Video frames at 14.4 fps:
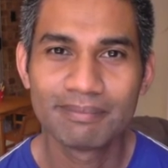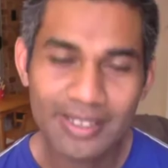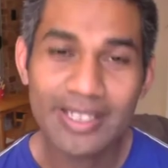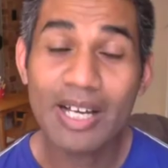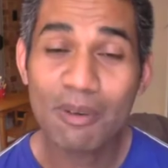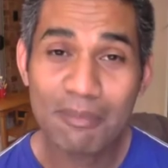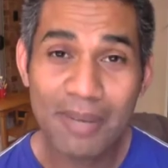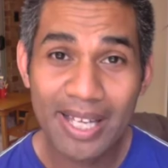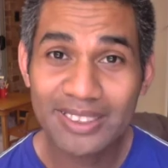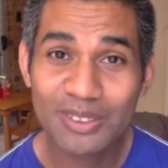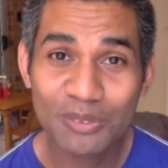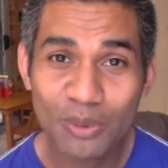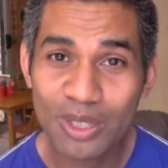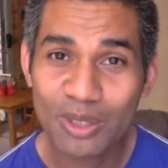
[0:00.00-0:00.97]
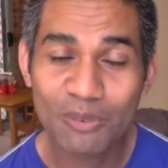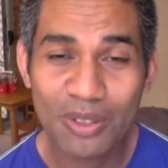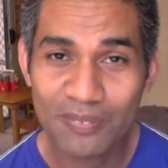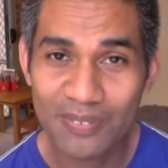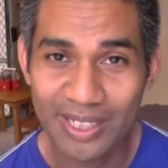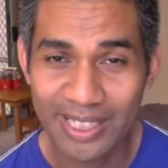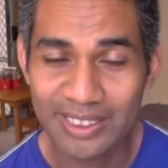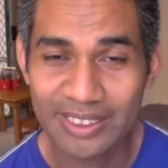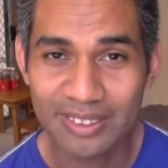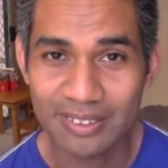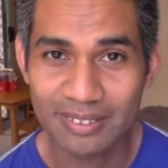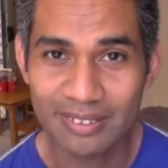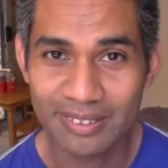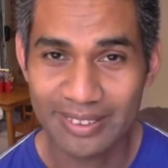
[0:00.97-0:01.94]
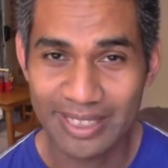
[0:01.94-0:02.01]
Now imagine what a
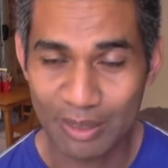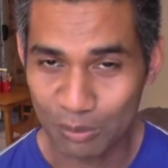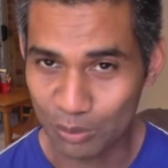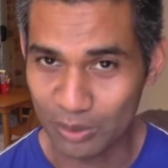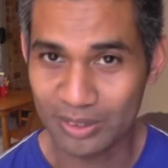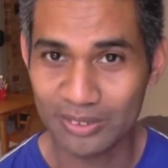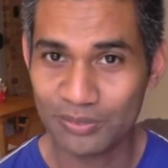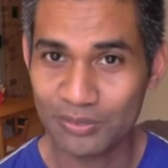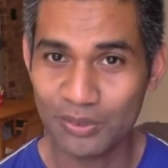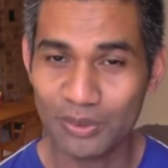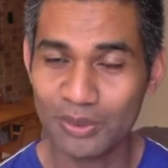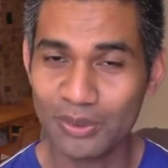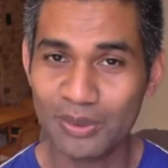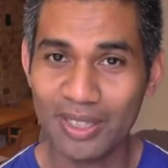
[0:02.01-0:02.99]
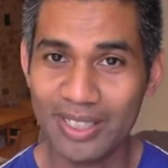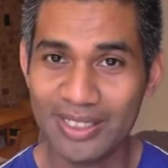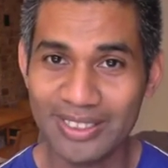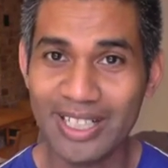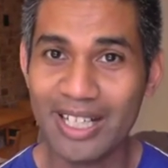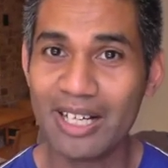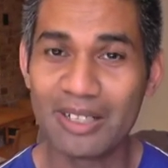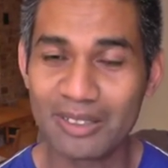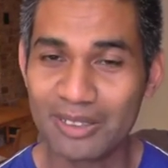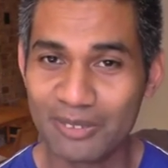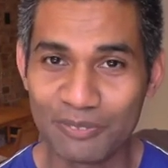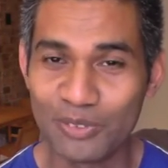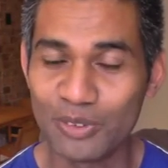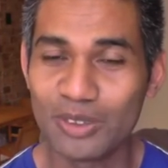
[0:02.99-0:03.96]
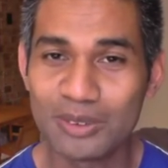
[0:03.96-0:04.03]
revelation that was for a young,
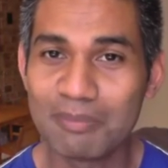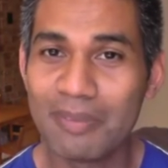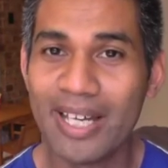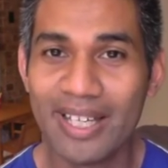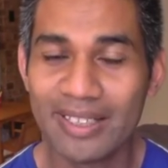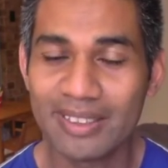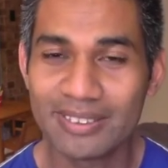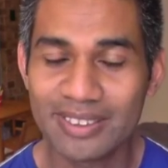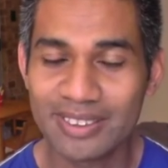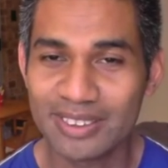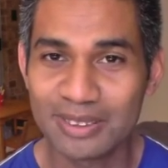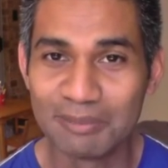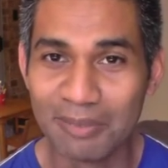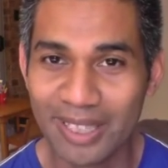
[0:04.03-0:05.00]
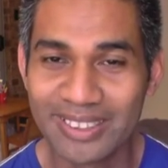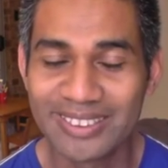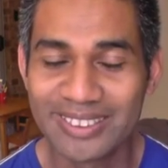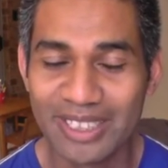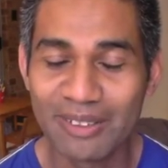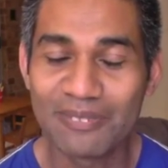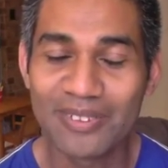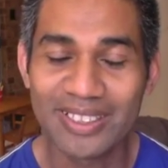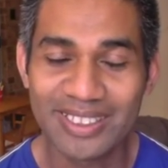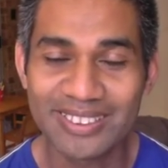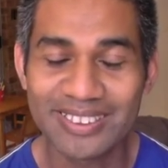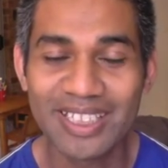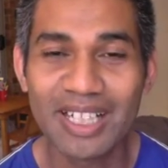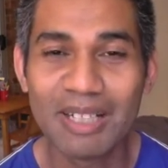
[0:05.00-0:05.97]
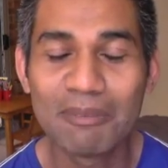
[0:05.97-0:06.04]
confused man such as myself at the
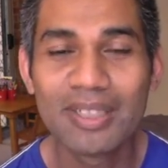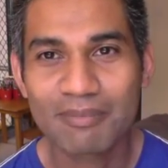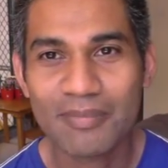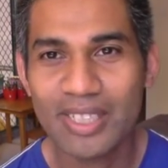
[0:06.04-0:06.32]
time.